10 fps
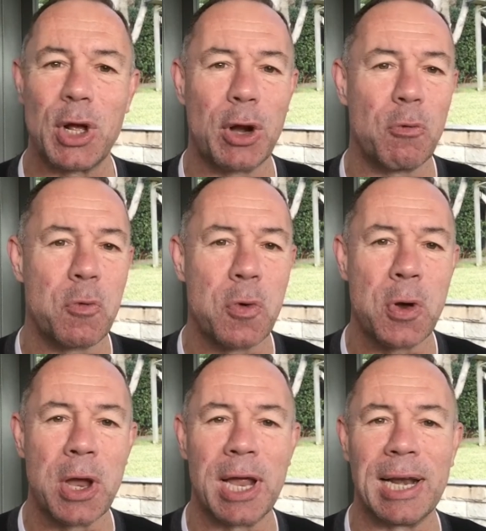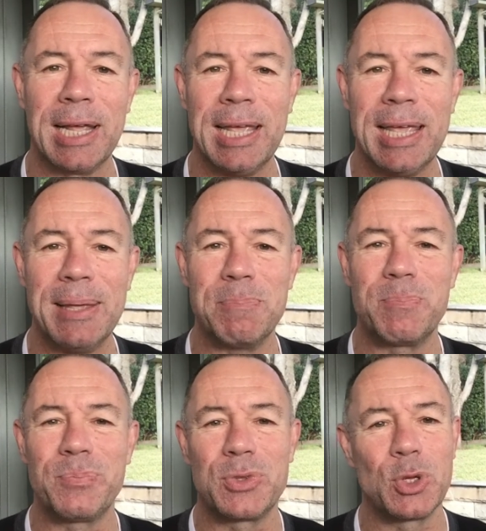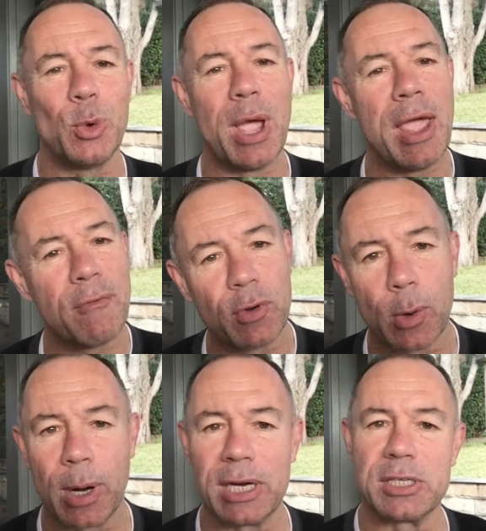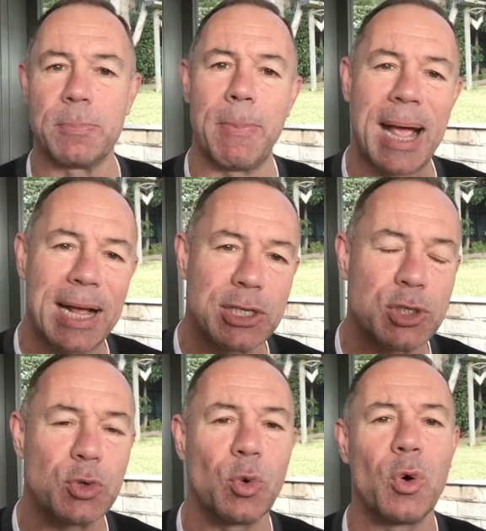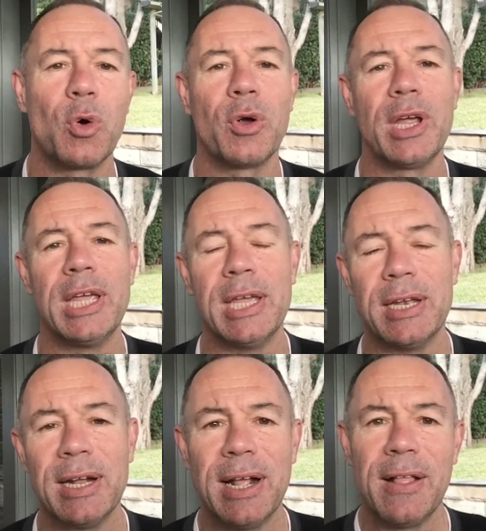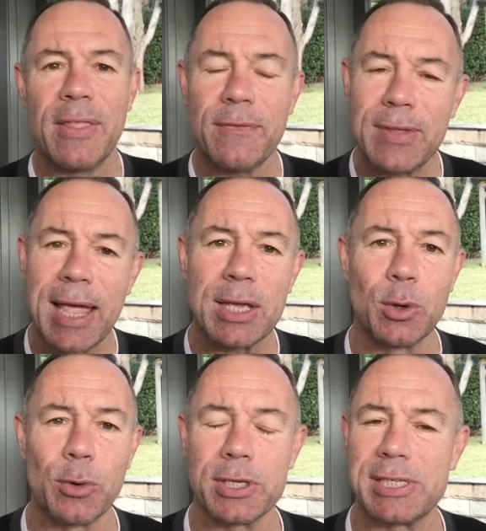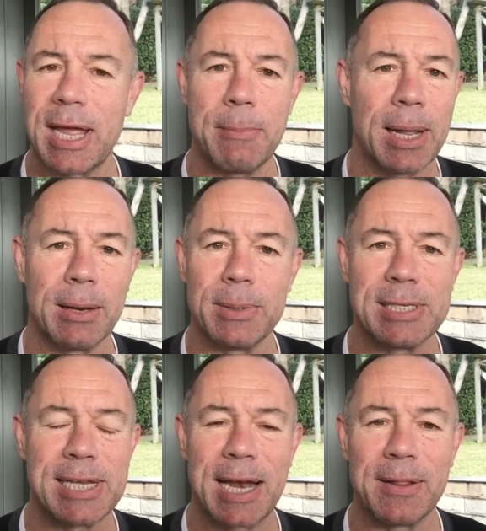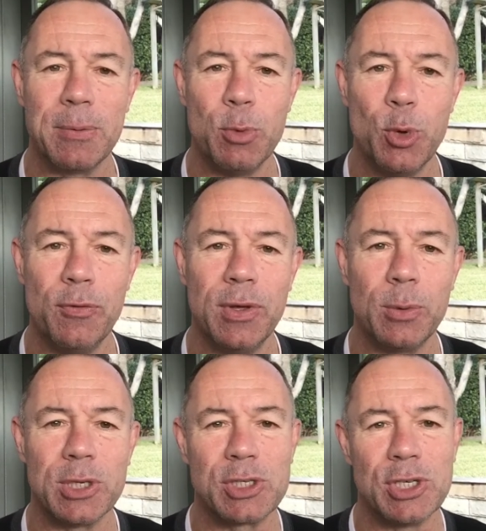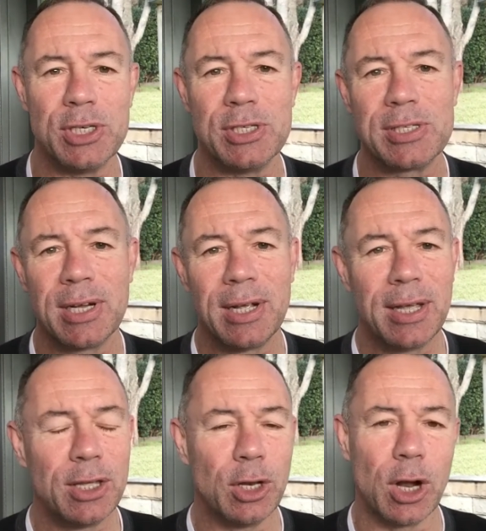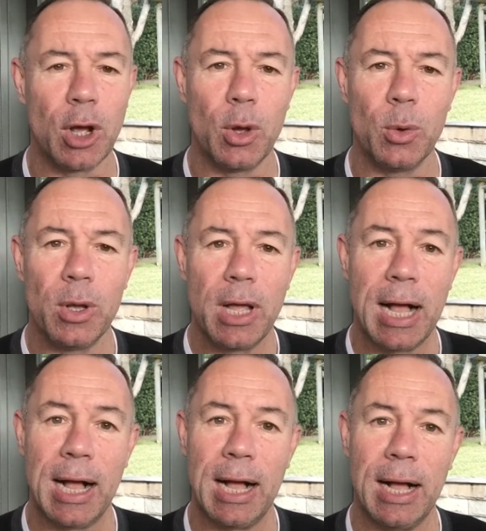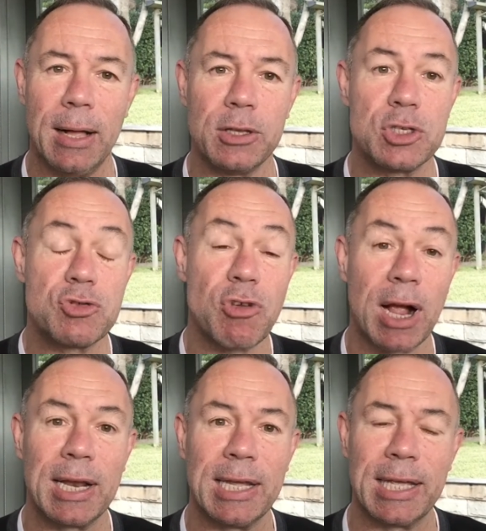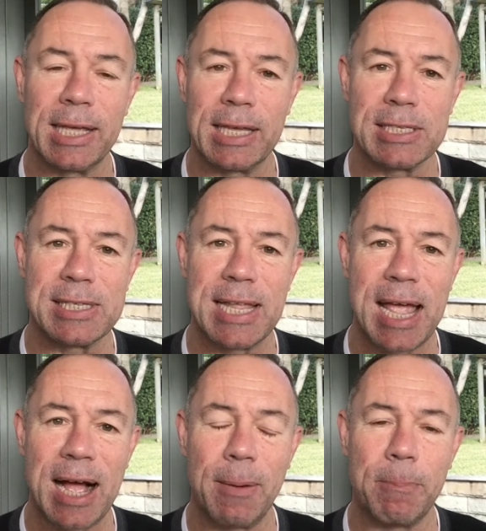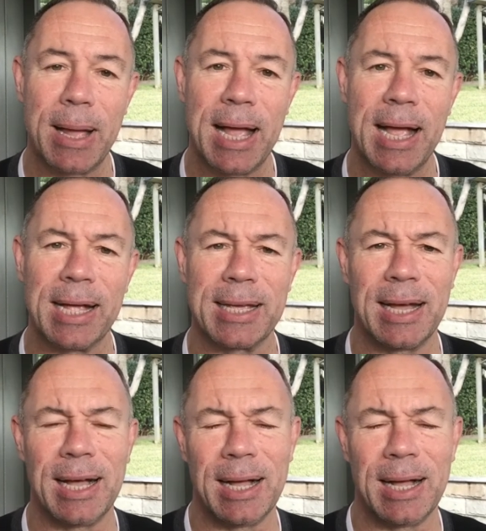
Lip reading: they've got a really do everyone's backstory, and they've taken all the same elements out of the movie, which is, you know, struggling against the Outback,